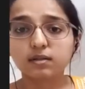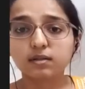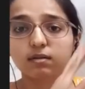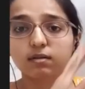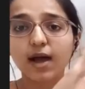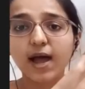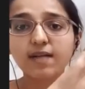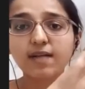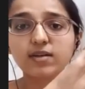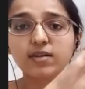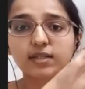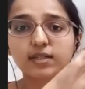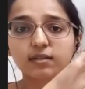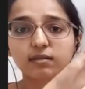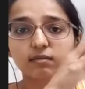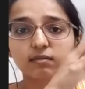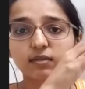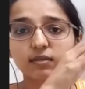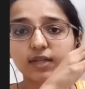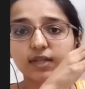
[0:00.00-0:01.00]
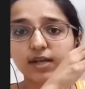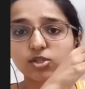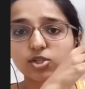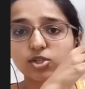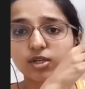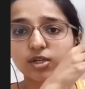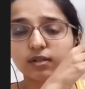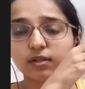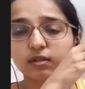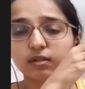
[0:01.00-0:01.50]
I will touch
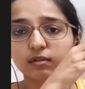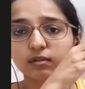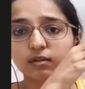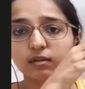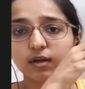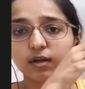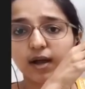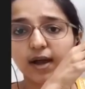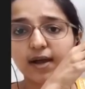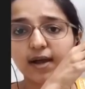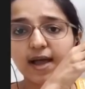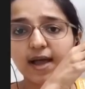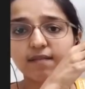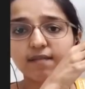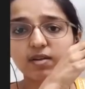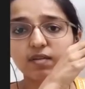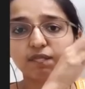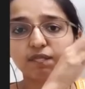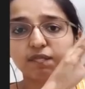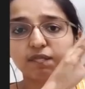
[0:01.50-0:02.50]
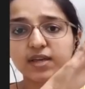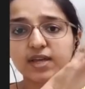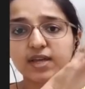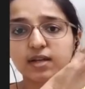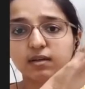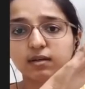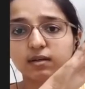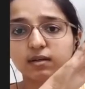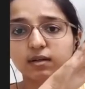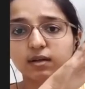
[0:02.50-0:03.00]
it and I will
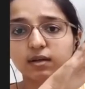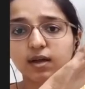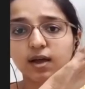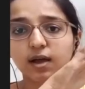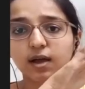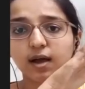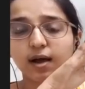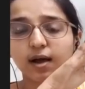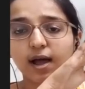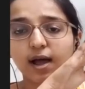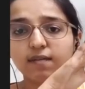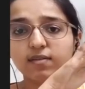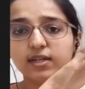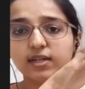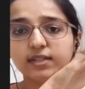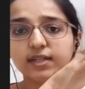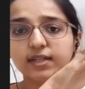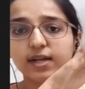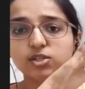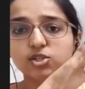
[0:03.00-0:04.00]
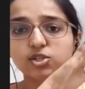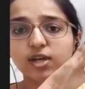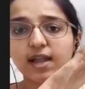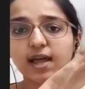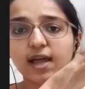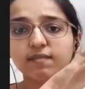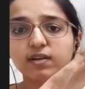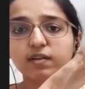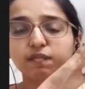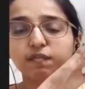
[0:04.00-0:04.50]
feel. I will touch and
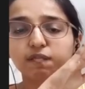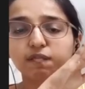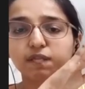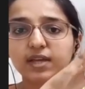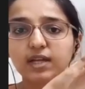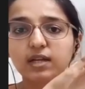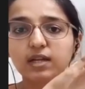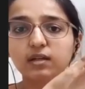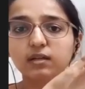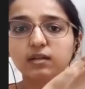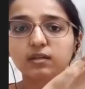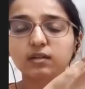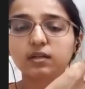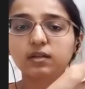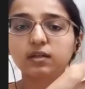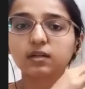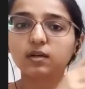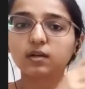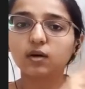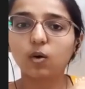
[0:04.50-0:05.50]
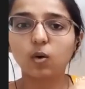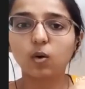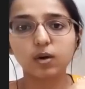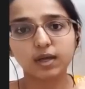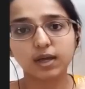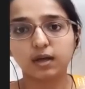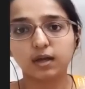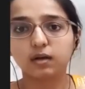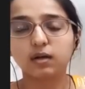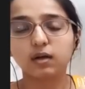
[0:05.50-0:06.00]
I will feel.
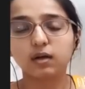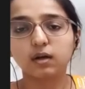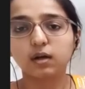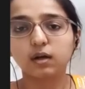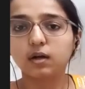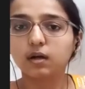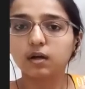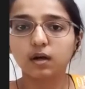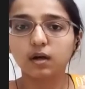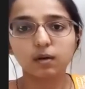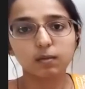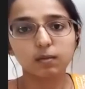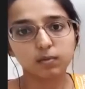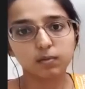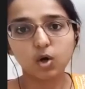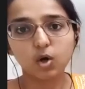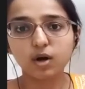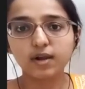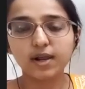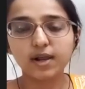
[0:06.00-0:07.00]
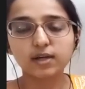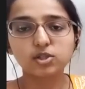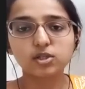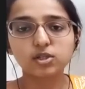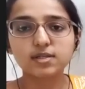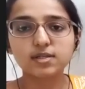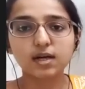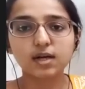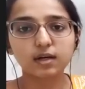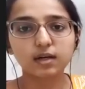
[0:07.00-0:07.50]
Okay. Contraction
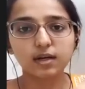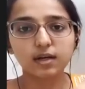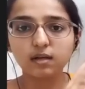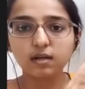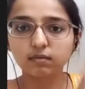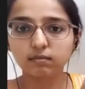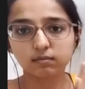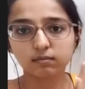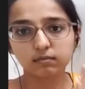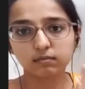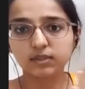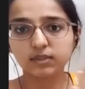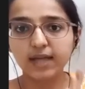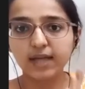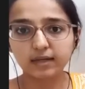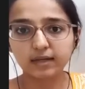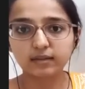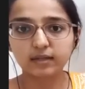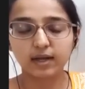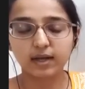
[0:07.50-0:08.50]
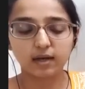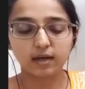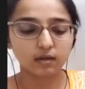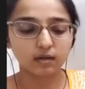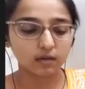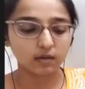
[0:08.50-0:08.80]
is occurring. Tactile.